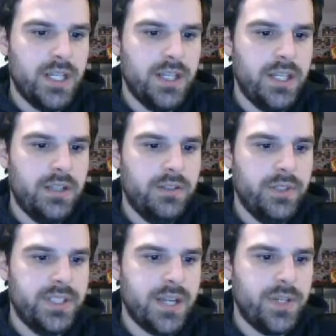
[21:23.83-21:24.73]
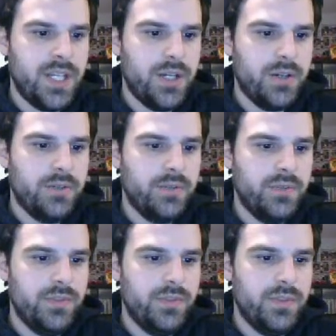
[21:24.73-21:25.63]
included down here,
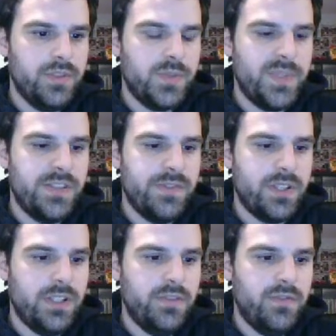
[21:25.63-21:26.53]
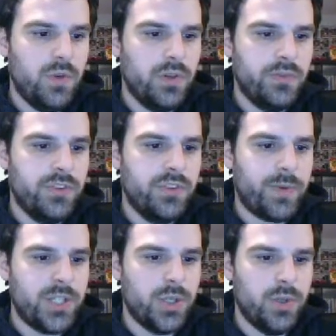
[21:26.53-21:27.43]
specifically for
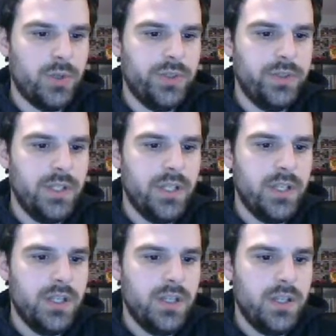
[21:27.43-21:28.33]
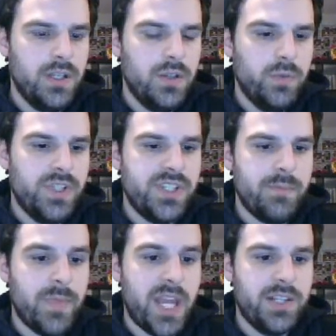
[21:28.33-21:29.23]
threshold, which is at
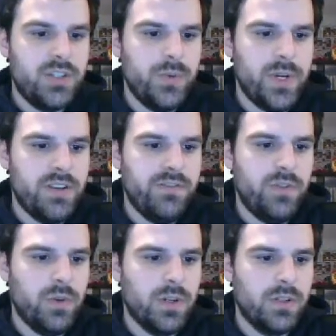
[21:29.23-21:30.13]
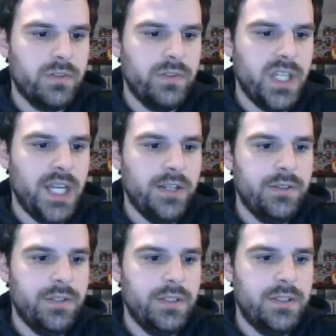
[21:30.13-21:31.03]
-24
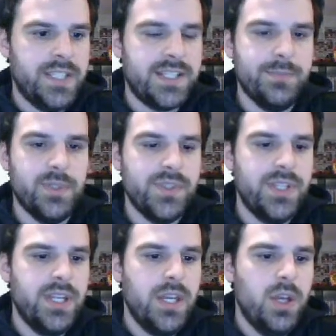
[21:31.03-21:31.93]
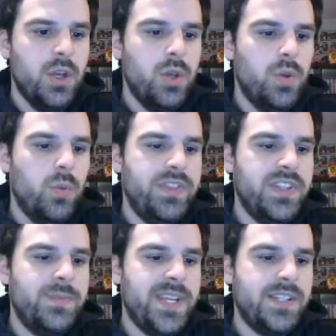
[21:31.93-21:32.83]
in decibels. What
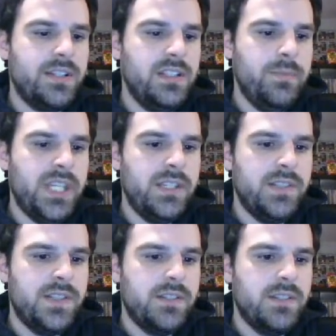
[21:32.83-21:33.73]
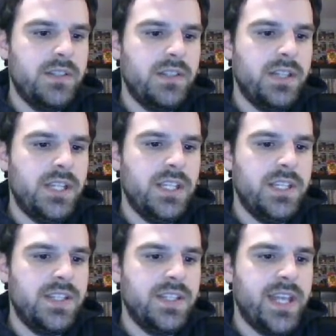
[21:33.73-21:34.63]
this basically means
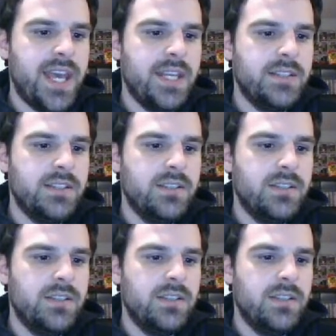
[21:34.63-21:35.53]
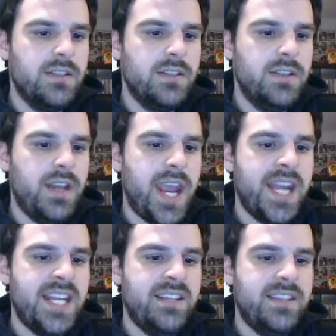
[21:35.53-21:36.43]
is that
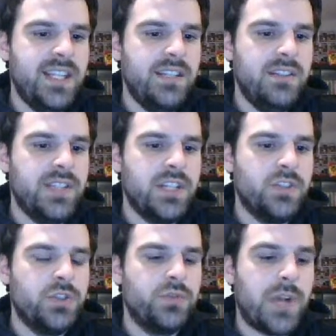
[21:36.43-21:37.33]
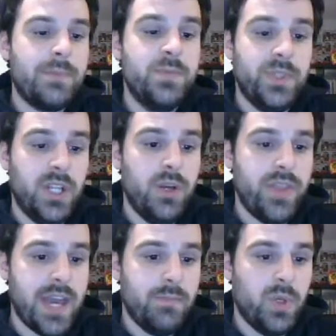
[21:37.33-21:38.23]
anything that drops below
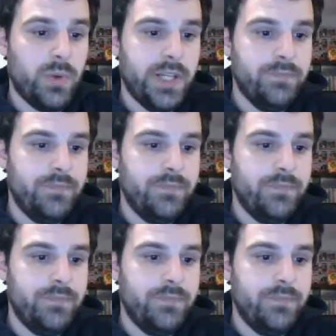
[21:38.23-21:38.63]
that point